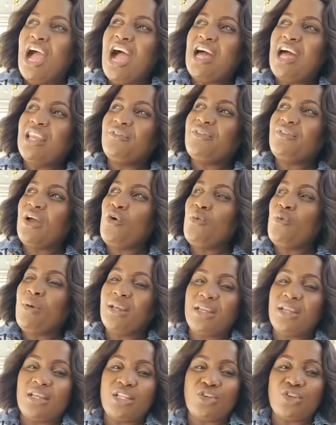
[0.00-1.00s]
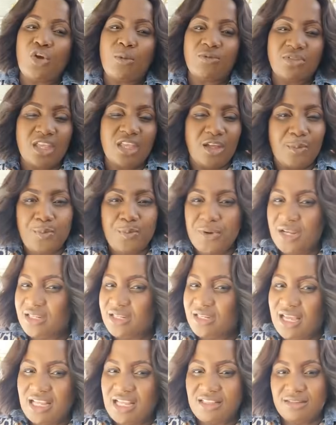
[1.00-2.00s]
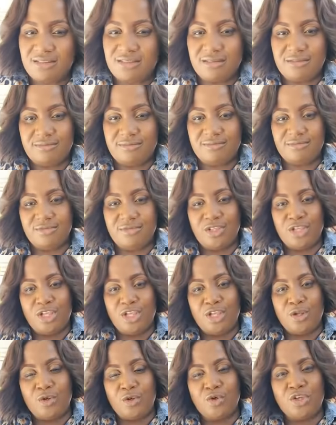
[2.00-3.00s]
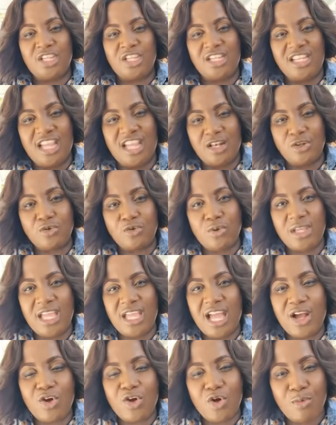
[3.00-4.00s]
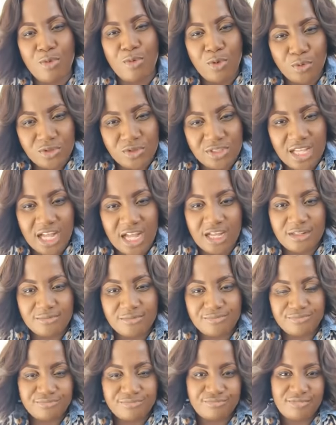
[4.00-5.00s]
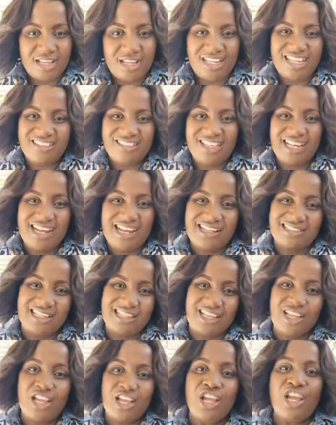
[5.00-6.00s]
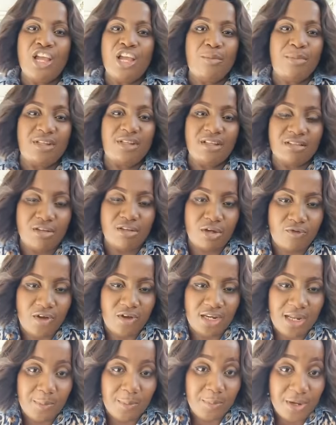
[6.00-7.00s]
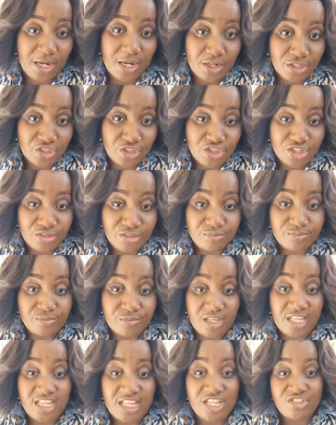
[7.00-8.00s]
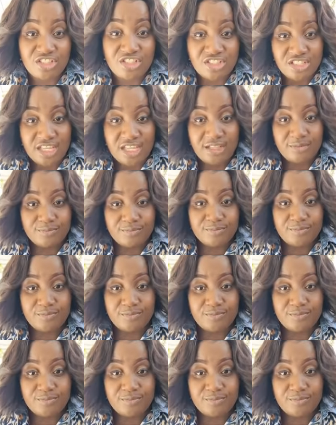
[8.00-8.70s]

I left that woman did come say you're pregnant look in here look where you come out ah. and then tell her I say me deserve an apology and yes she said